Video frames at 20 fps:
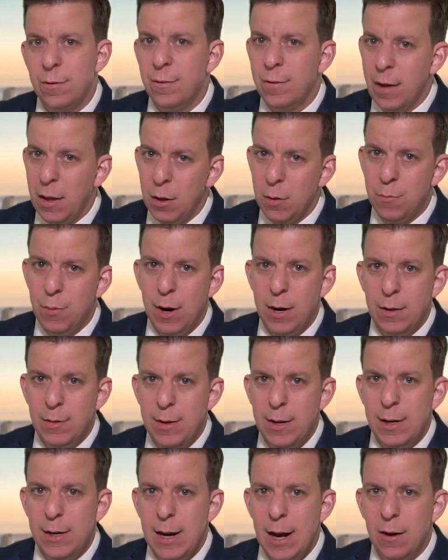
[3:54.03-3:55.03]
celebrated
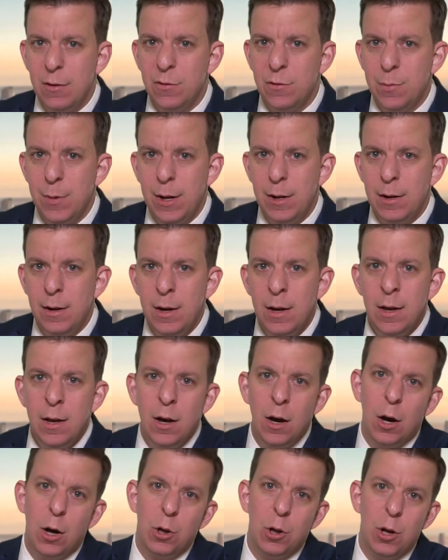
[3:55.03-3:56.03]
the announcement
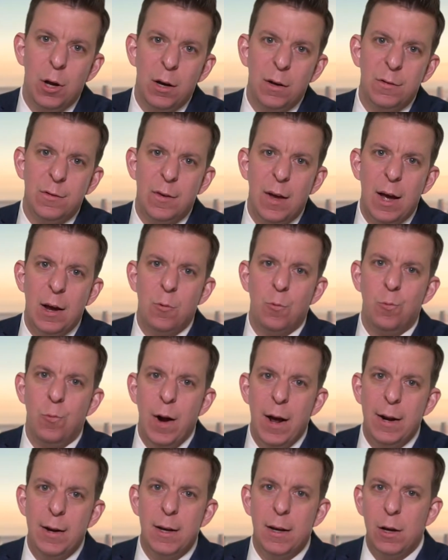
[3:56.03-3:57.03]
alongside
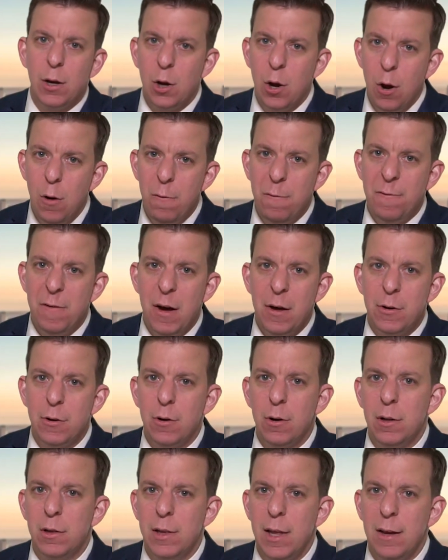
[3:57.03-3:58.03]
Reddit co-founder
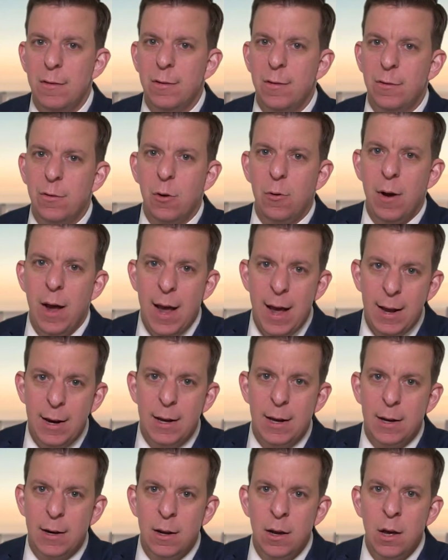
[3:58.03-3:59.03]
Alexis
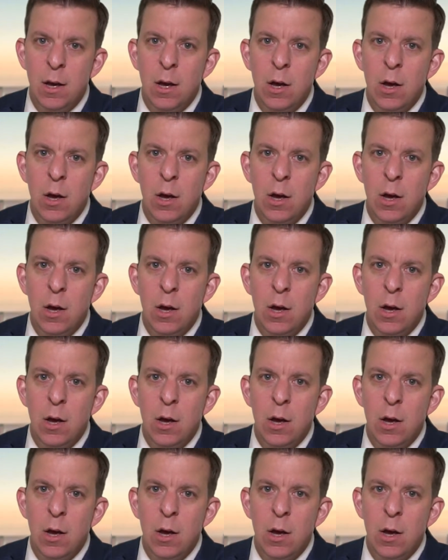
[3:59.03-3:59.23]
Ohanian,